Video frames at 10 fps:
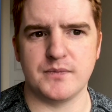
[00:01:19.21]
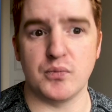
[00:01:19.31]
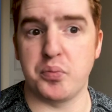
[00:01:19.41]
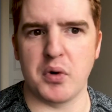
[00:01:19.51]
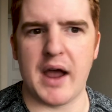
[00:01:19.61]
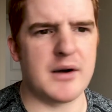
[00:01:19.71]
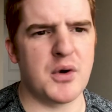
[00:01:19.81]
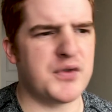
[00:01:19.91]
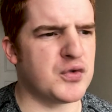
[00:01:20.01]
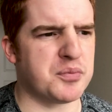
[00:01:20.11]
don't know
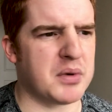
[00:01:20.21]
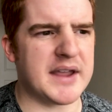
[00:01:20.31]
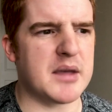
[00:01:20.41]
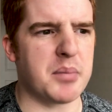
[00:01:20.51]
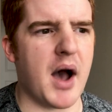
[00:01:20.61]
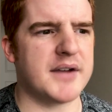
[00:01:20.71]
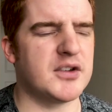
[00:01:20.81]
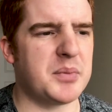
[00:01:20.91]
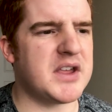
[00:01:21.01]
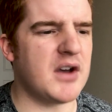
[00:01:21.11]
if he was breaking boxes,
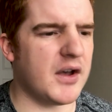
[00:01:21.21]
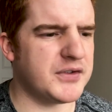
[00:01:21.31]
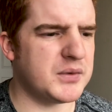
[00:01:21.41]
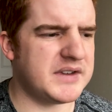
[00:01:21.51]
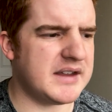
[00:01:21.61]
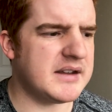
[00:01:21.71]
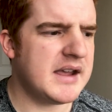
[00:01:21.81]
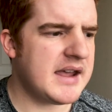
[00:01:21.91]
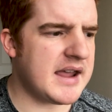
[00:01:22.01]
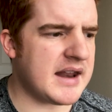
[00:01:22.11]
but he also did
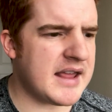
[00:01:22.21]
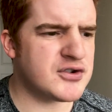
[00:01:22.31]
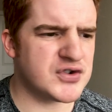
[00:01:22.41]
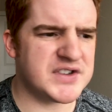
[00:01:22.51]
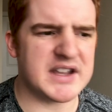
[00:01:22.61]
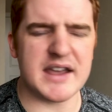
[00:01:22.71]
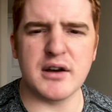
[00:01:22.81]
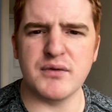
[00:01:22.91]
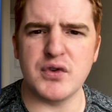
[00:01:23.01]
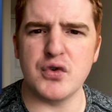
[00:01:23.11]
an interesting
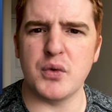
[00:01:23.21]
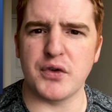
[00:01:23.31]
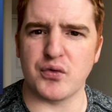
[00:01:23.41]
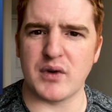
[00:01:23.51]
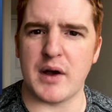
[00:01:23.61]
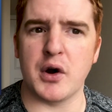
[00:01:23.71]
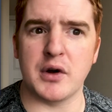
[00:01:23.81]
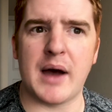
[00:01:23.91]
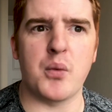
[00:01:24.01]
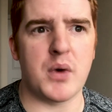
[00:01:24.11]
interview with
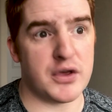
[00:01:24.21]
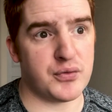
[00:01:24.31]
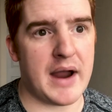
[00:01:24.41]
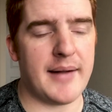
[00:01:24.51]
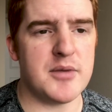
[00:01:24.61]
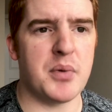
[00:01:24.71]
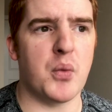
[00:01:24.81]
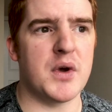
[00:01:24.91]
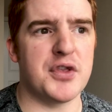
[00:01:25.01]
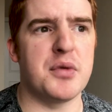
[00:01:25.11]

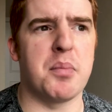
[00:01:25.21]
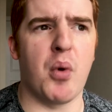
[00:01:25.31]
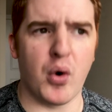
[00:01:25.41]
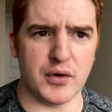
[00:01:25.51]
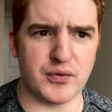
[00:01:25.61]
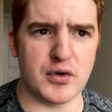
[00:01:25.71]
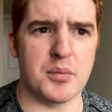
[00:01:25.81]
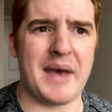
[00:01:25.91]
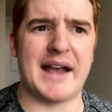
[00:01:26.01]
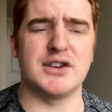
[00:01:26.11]
the boardroom
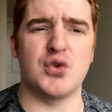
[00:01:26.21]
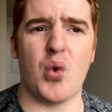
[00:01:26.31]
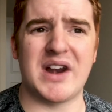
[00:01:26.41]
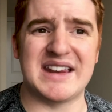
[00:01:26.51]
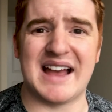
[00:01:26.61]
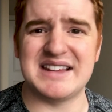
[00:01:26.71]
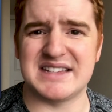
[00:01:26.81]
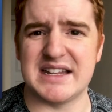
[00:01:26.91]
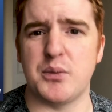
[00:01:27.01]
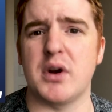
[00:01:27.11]
back in
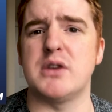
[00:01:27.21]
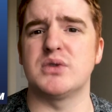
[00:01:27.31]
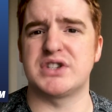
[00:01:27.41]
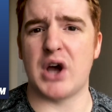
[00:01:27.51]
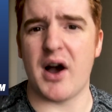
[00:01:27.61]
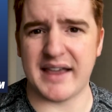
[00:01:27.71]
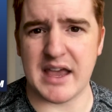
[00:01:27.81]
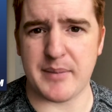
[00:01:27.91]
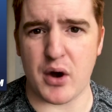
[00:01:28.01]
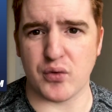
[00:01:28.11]
2019, where he was talking
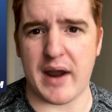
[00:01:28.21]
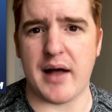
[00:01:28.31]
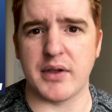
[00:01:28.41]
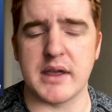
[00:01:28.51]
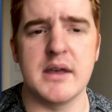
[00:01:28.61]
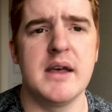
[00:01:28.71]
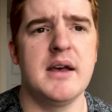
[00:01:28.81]
about Rally,